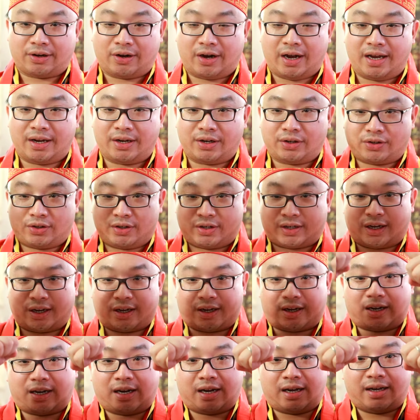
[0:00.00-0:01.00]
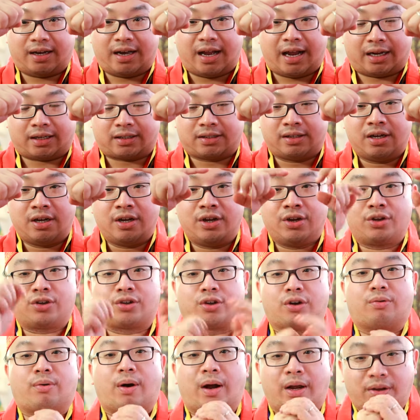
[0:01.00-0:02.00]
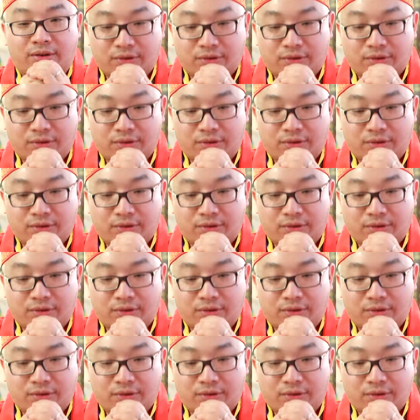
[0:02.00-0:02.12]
their energy can connect. So while